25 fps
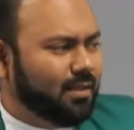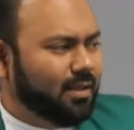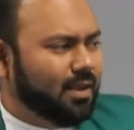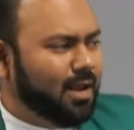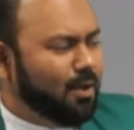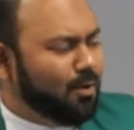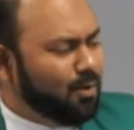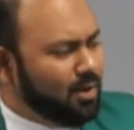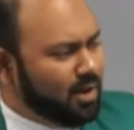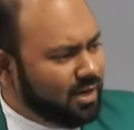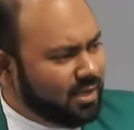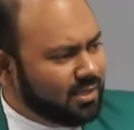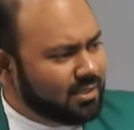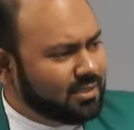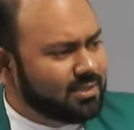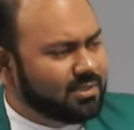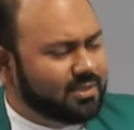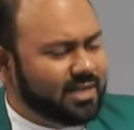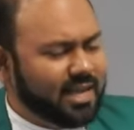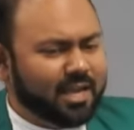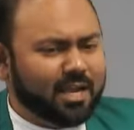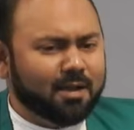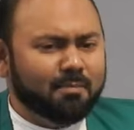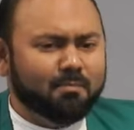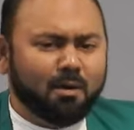And now let us
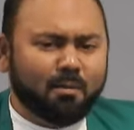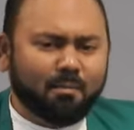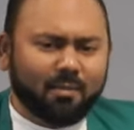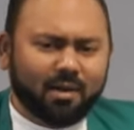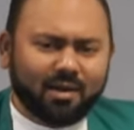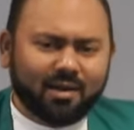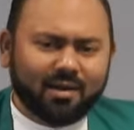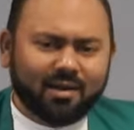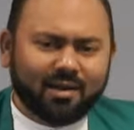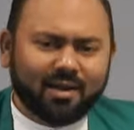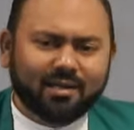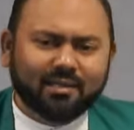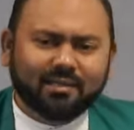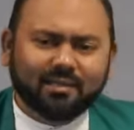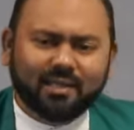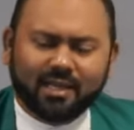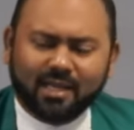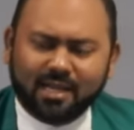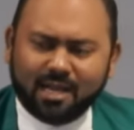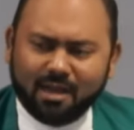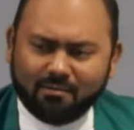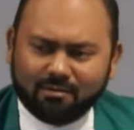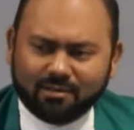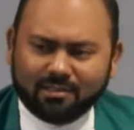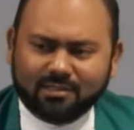take a moment and
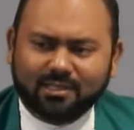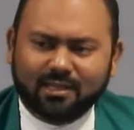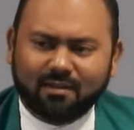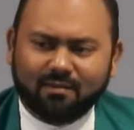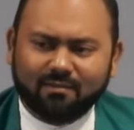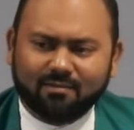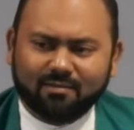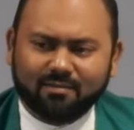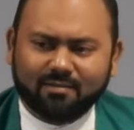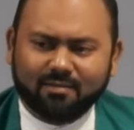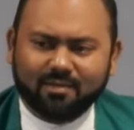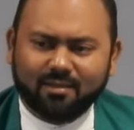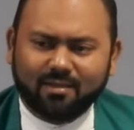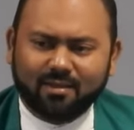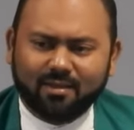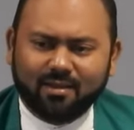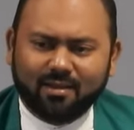think ourselves.